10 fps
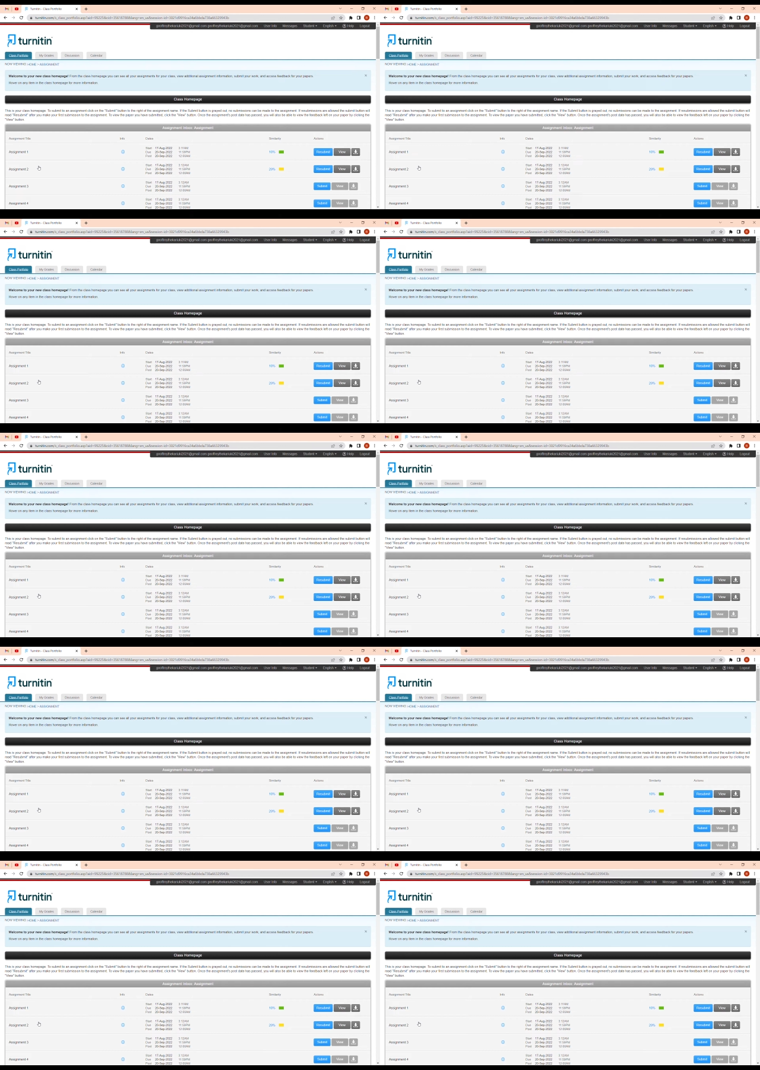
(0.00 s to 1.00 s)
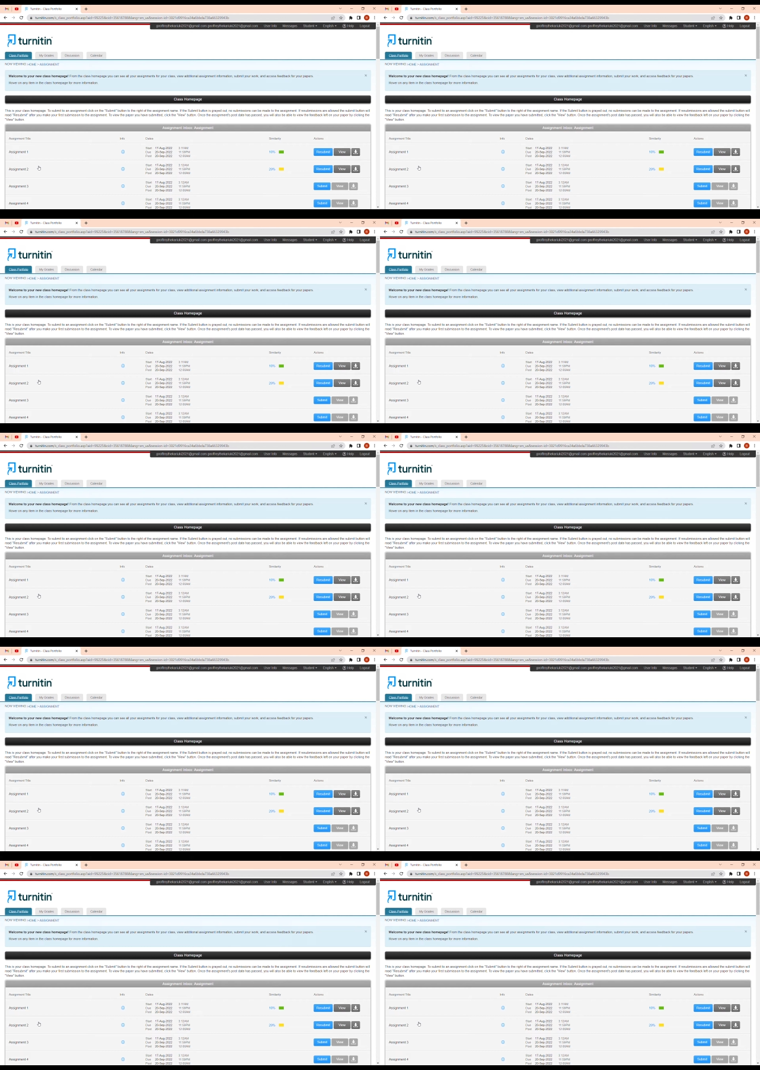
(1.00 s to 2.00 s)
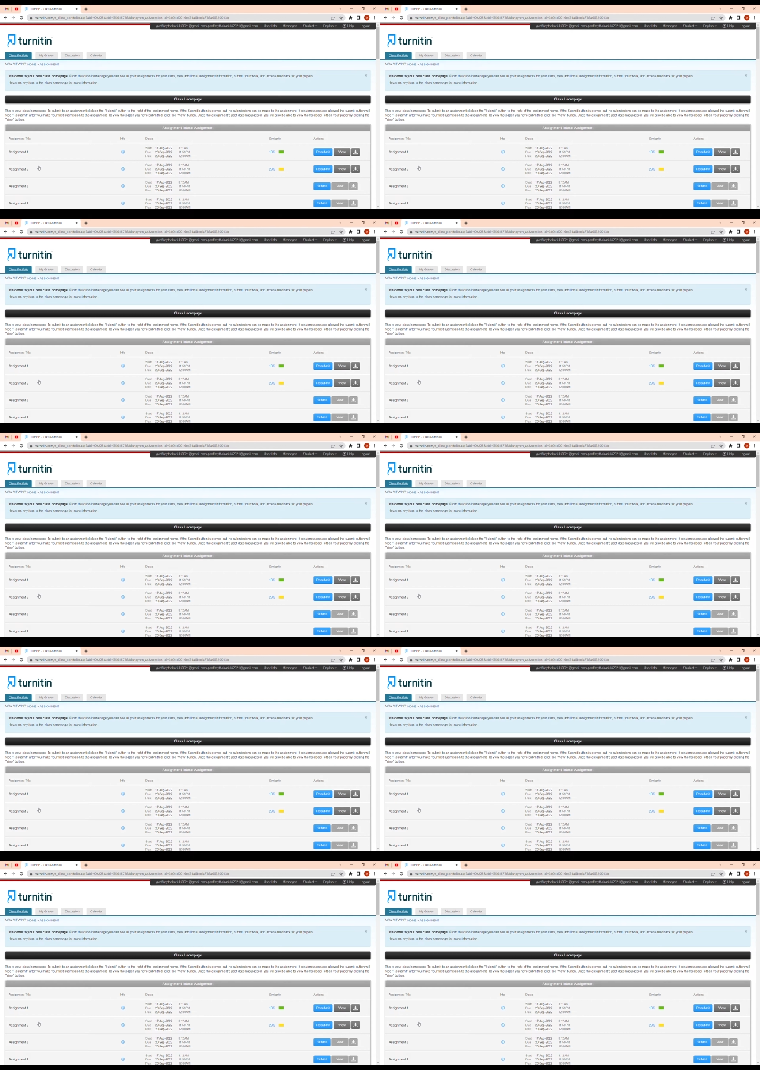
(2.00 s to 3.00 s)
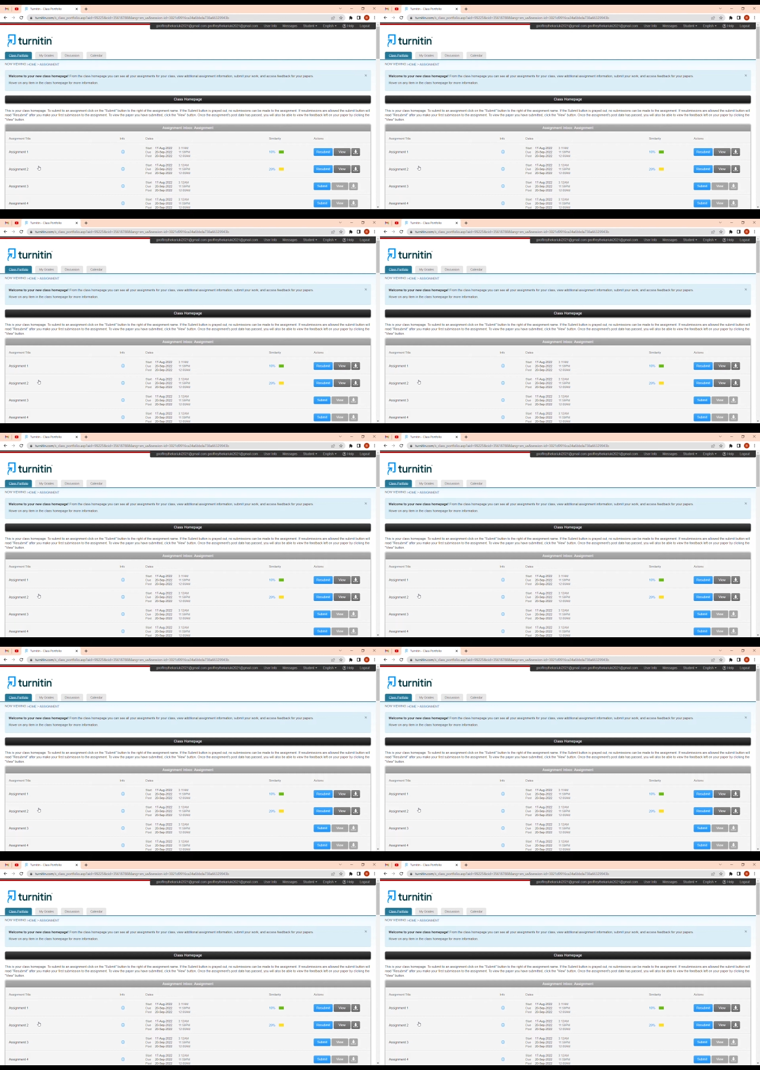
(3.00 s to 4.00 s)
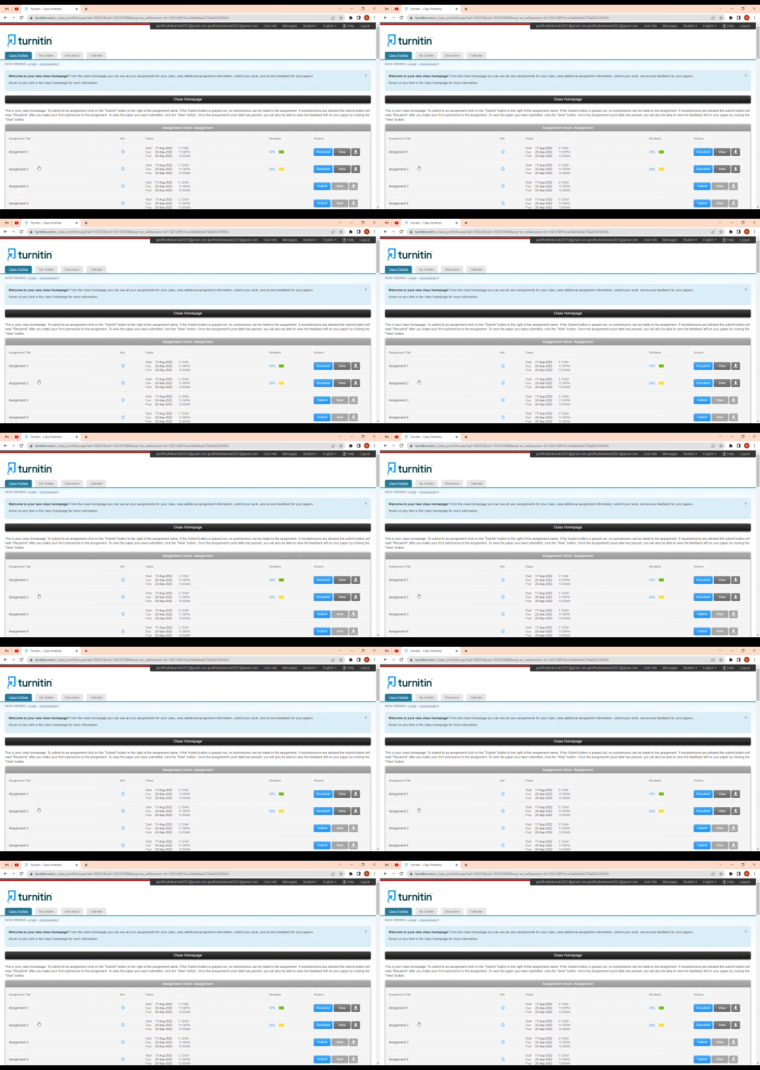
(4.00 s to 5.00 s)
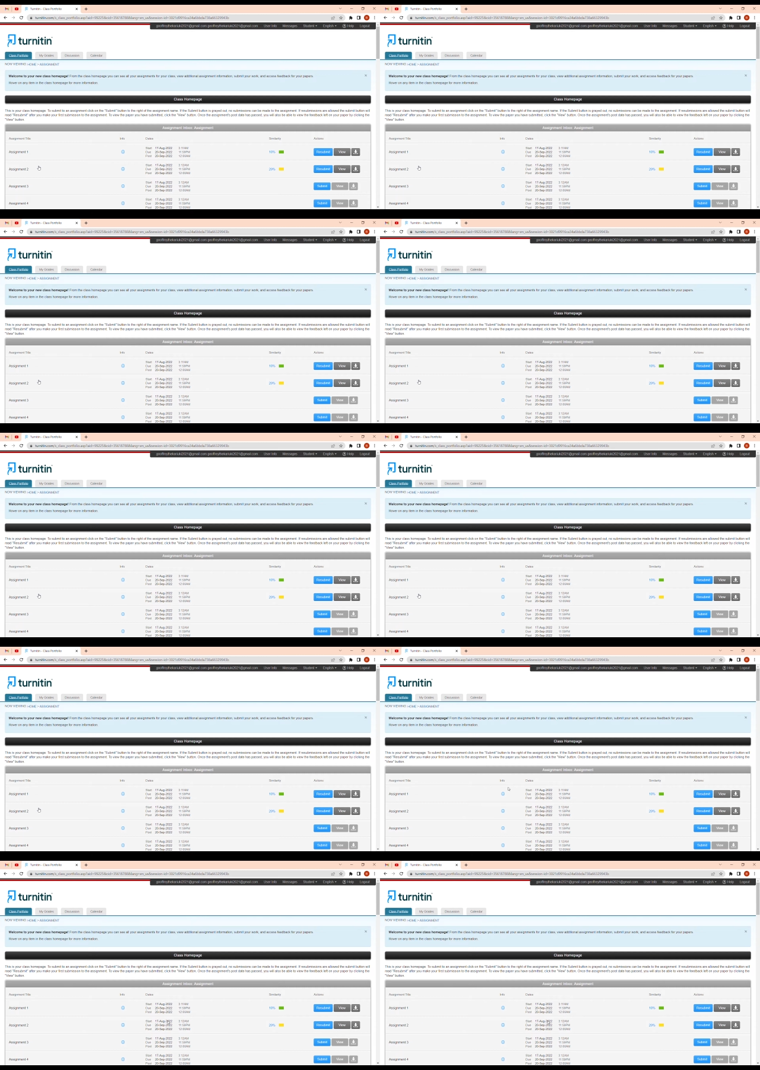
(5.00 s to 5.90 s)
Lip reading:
No face is visible, so there are no lips to read.